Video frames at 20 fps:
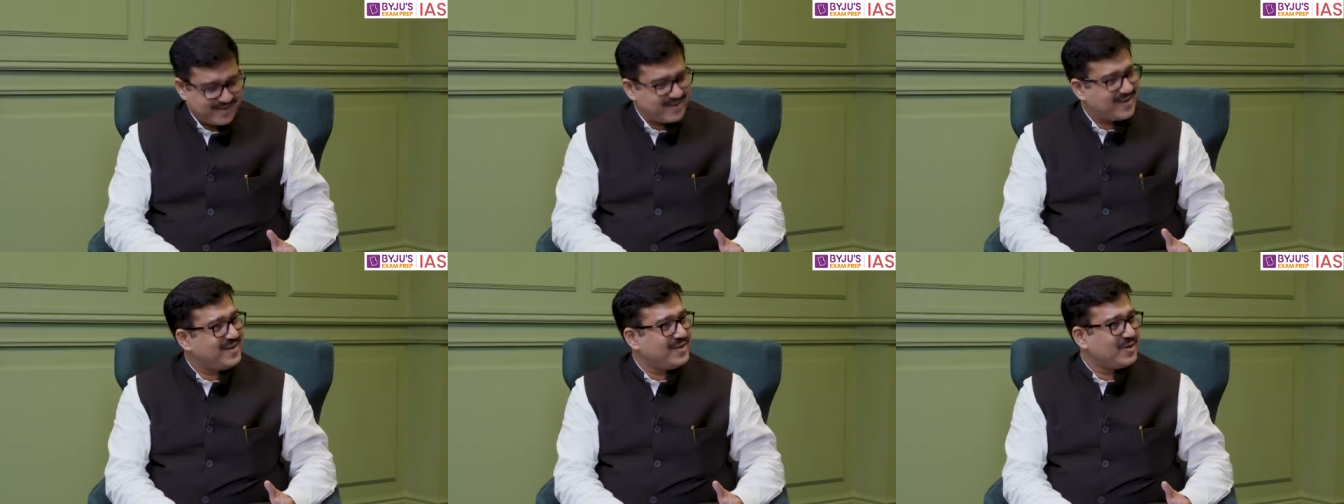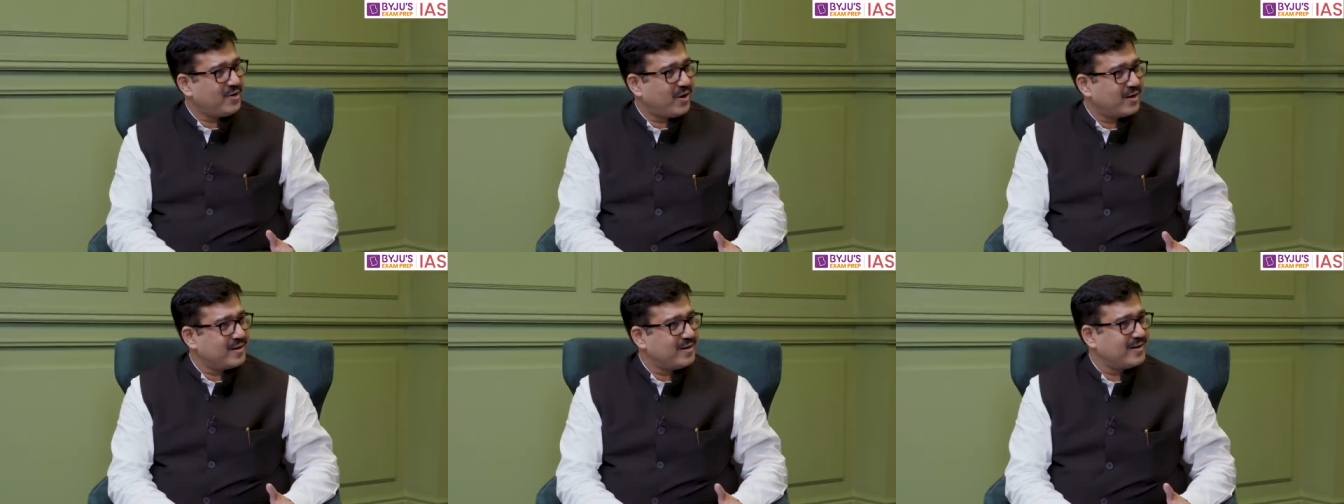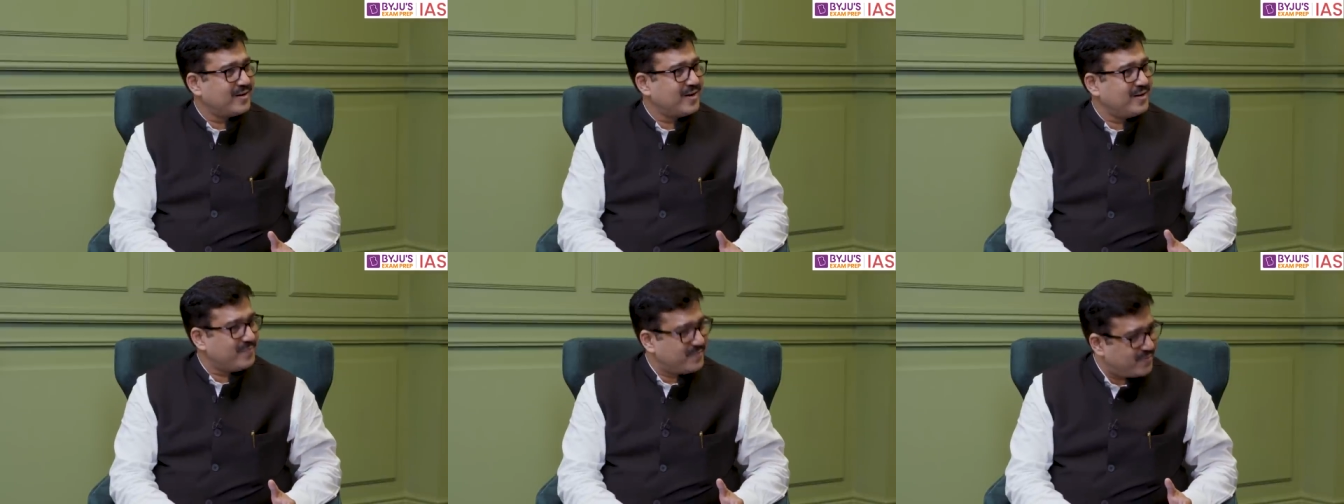are really
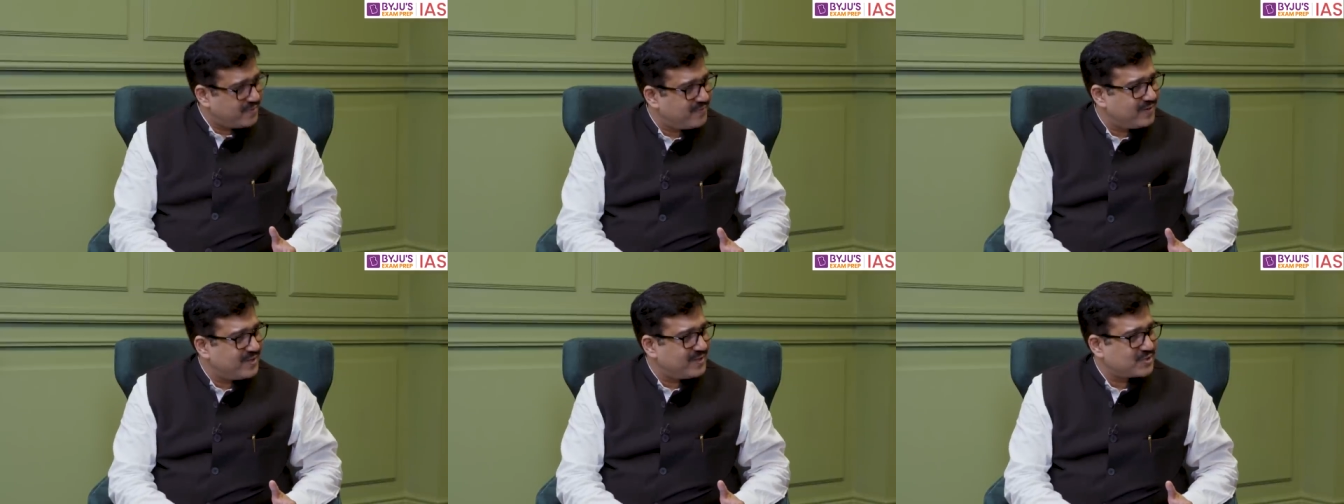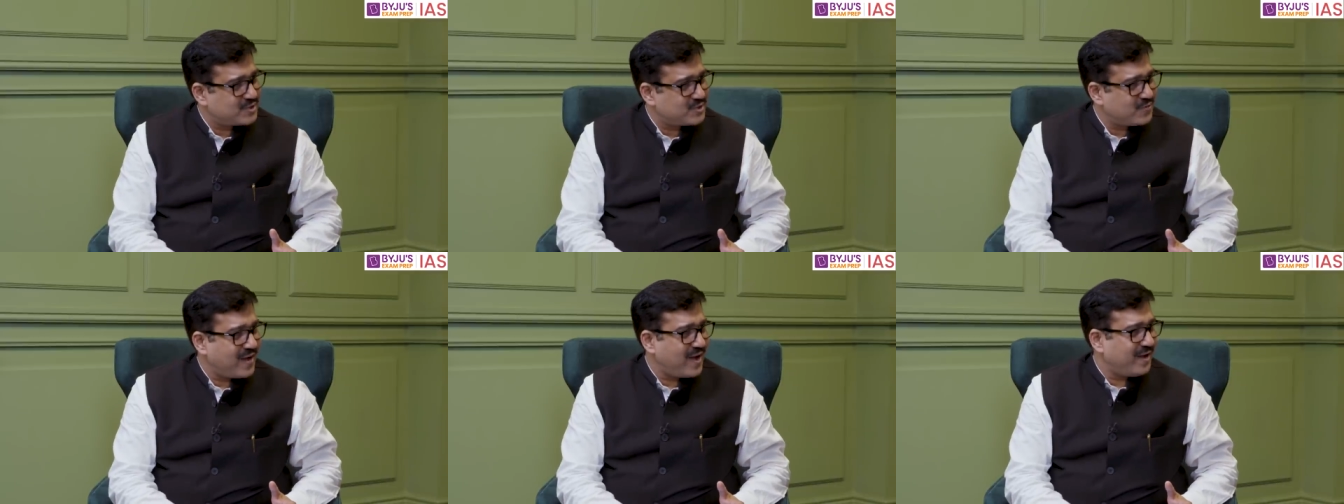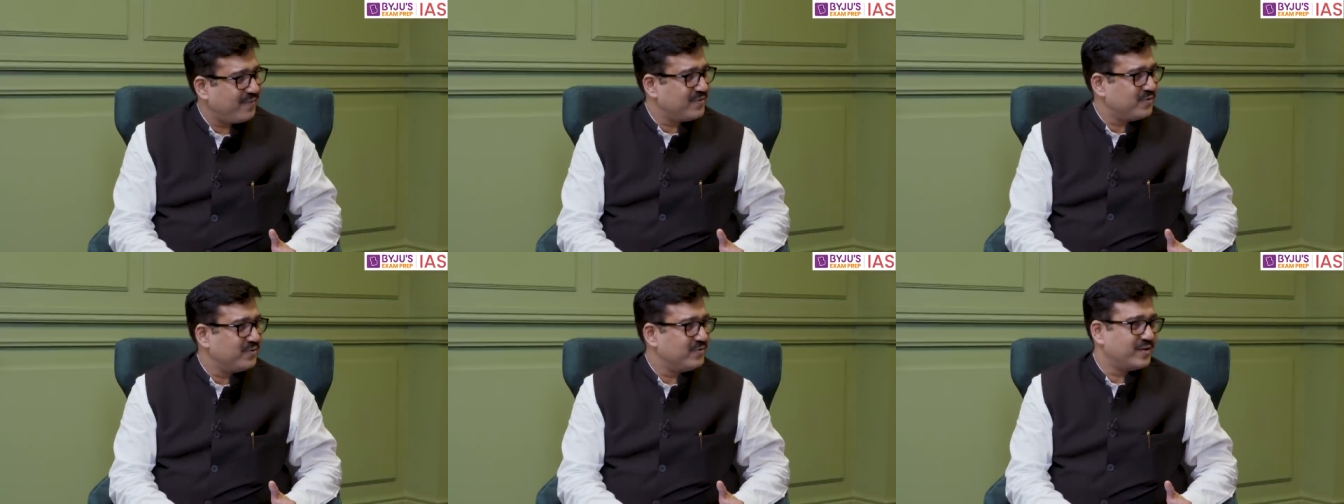honored and privileged to
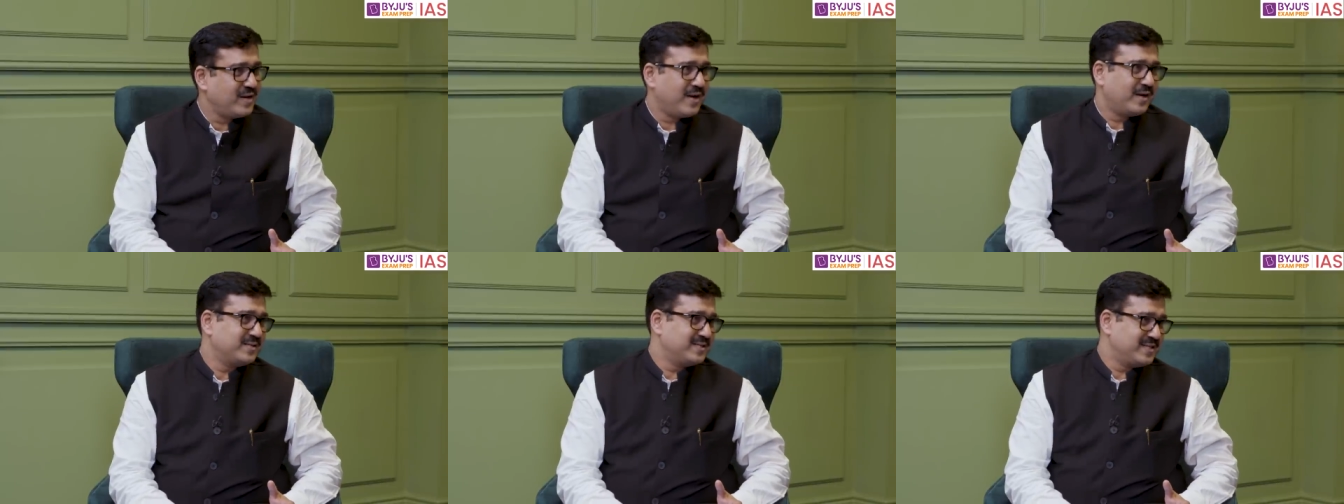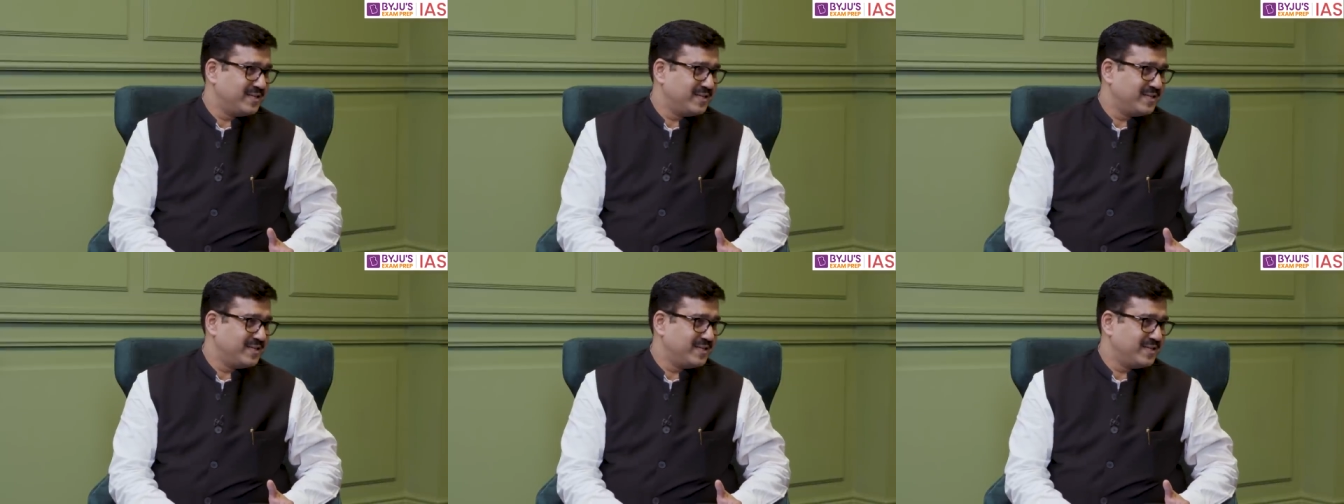have you in our